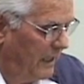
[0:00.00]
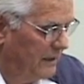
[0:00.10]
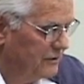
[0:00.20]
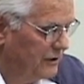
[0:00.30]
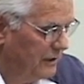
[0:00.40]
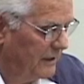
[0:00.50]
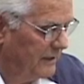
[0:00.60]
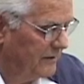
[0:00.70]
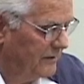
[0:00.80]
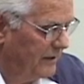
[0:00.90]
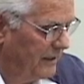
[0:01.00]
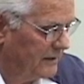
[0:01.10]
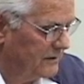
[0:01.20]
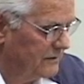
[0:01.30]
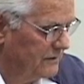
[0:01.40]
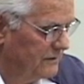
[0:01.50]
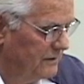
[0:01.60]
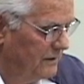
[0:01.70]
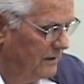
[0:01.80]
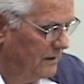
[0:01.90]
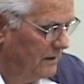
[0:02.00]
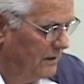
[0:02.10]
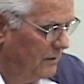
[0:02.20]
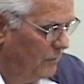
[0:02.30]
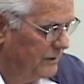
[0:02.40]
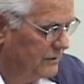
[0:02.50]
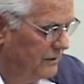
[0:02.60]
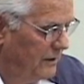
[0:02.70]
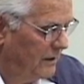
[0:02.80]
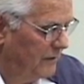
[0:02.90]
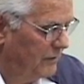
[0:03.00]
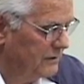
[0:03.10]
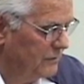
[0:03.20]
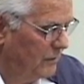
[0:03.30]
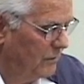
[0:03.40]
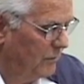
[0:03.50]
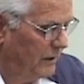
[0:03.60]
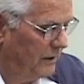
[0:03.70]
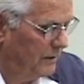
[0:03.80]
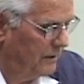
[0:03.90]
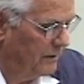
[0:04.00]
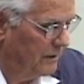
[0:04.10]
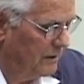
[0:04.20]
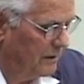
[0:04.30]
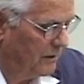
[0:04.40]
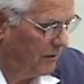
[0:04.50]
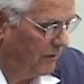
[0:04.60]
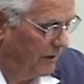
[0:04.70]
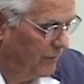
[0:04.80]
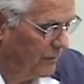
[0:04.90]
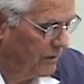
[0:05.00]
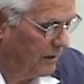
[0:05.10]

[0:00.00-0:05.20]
angelic texts which none of us will read or ever